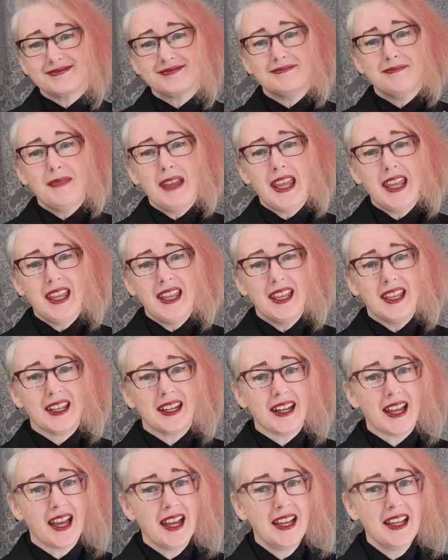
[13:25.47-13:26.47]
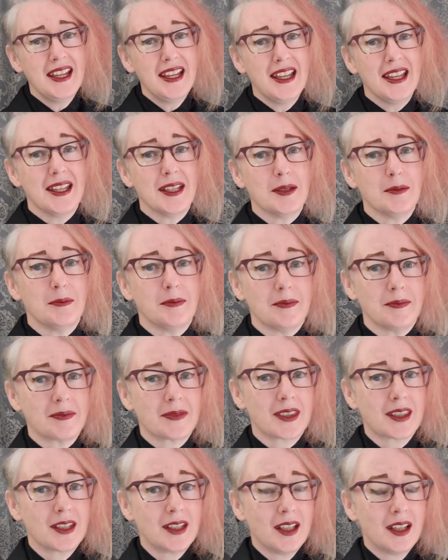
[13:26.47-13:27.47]
man, I am
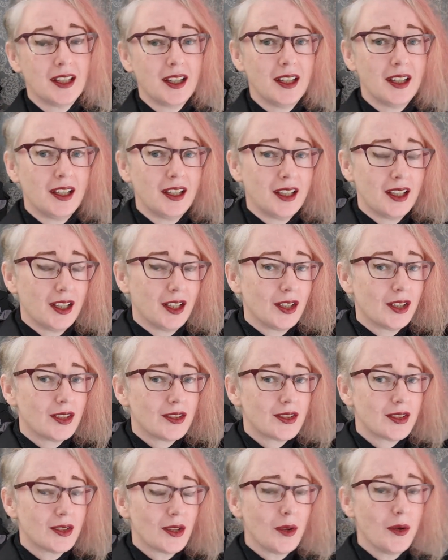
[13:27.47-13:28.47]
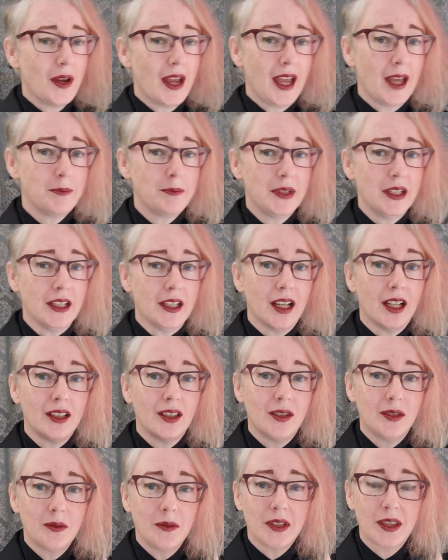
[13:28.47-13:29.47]
so happy,
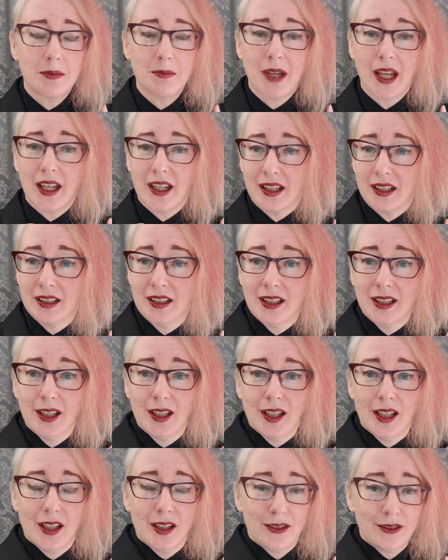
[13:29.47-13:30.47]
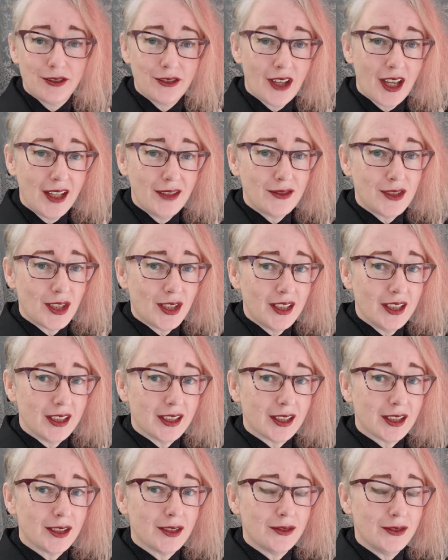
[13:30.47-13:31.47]
along with my
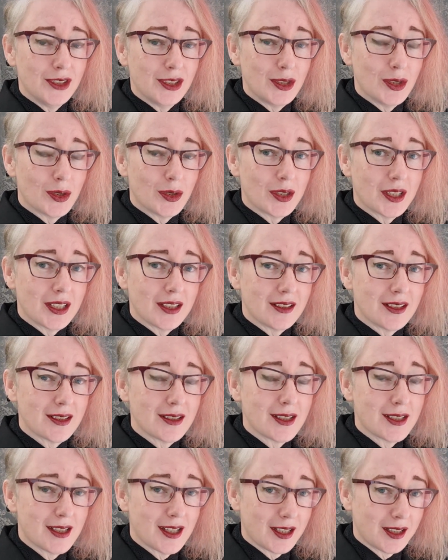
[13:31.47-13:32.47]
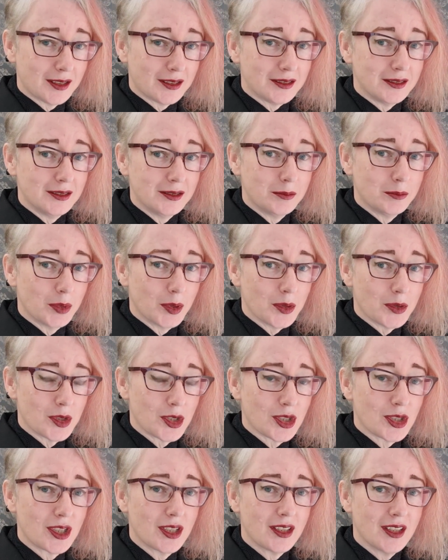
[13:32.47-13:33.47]
$5 Victorian style
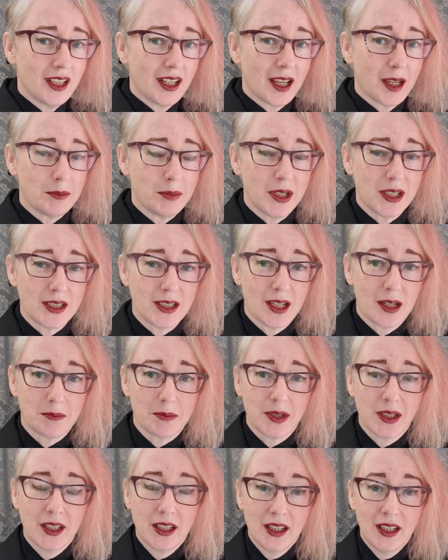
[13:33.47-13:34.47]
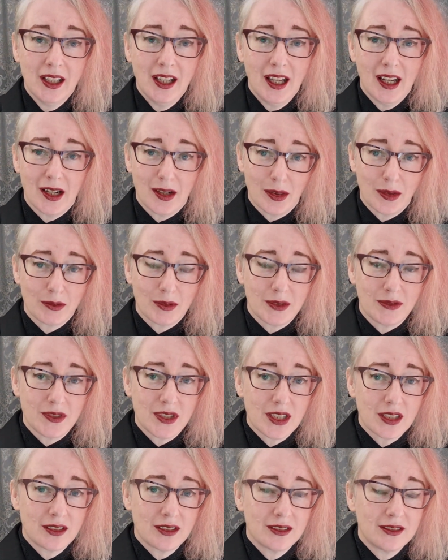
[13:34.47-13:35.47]
brooch that I picked up at a
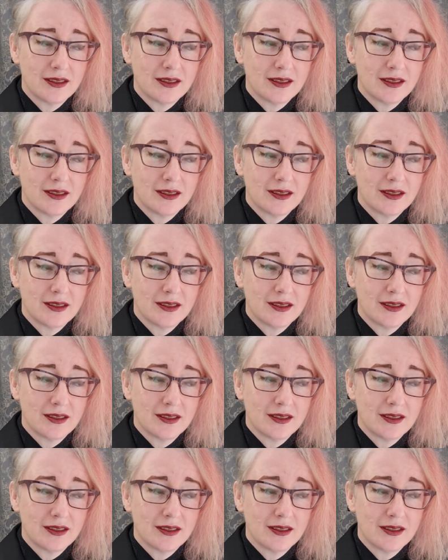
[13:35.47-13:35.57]
thrift